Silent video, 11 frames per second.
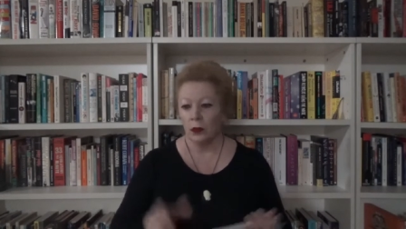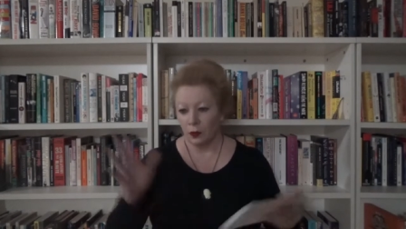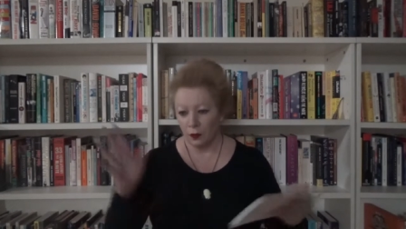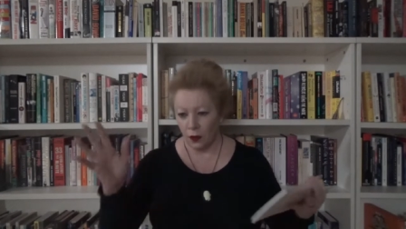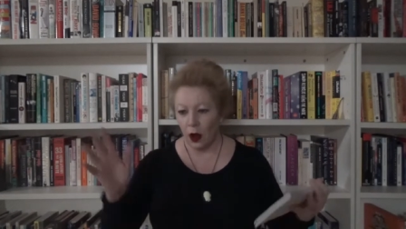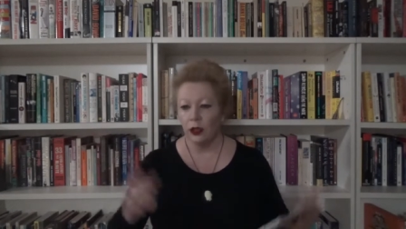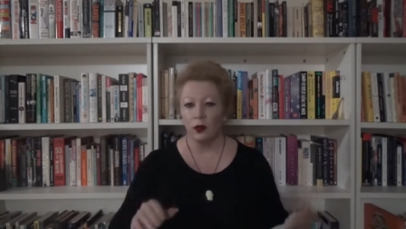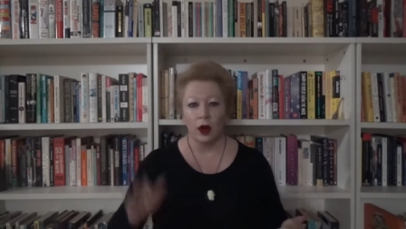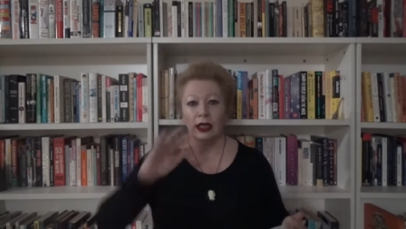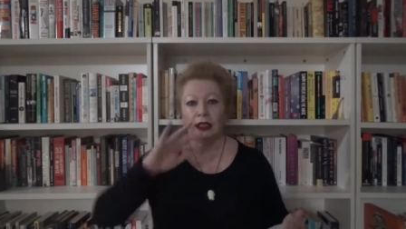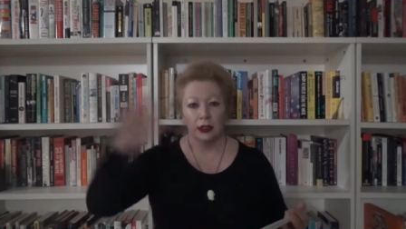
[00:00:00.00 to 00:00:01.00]
Find,
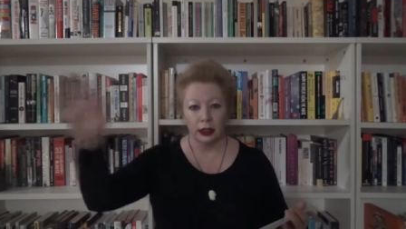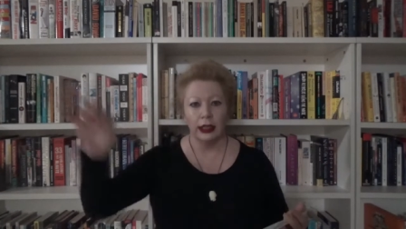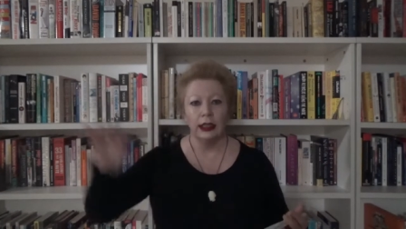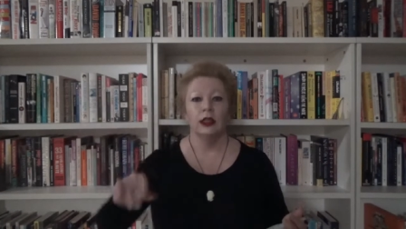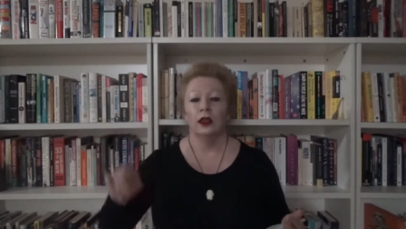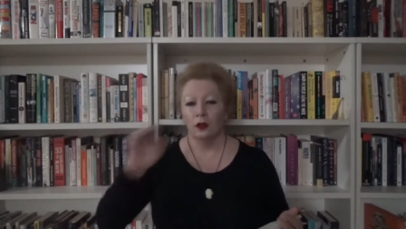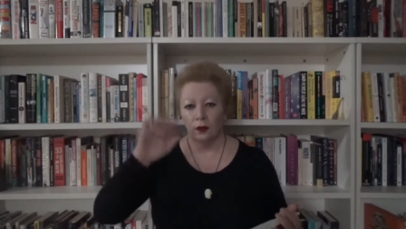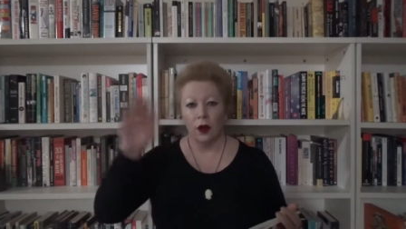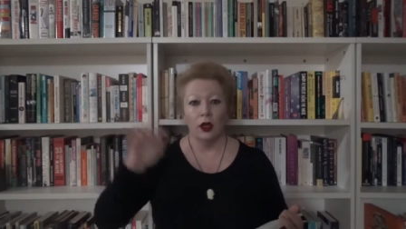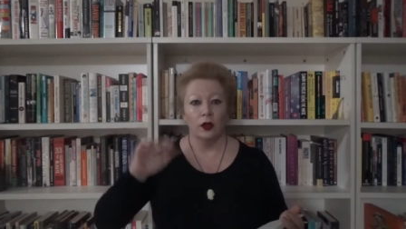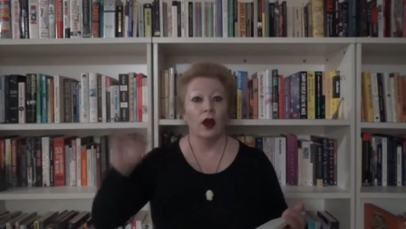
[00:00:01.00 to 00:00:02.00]
great, delete.
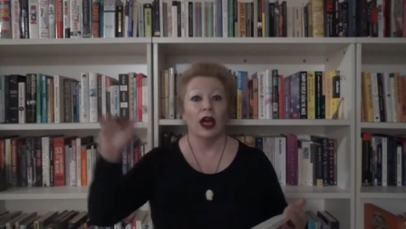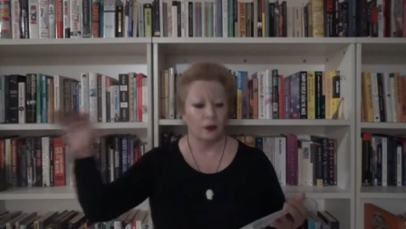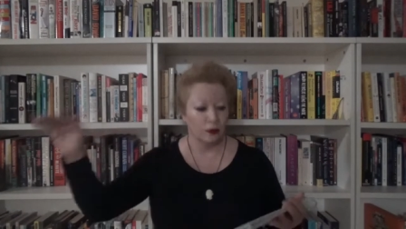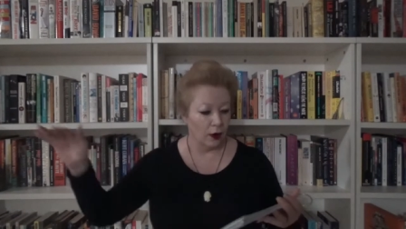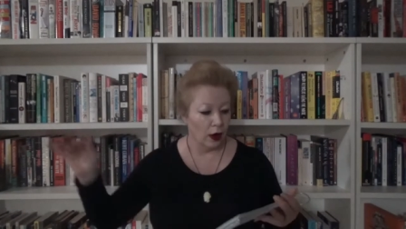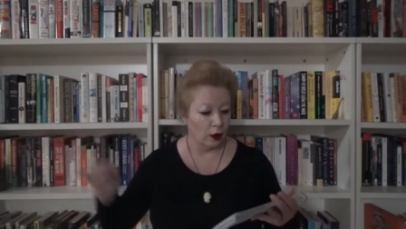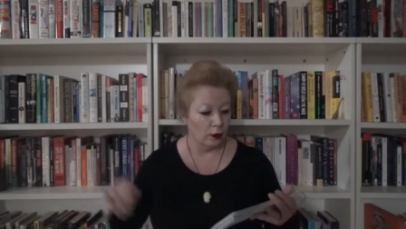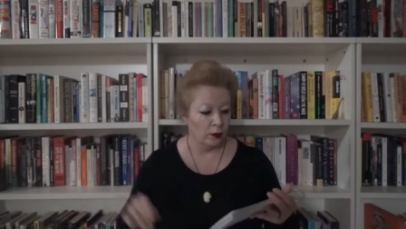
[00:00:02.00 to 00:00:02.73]
Find, great, file.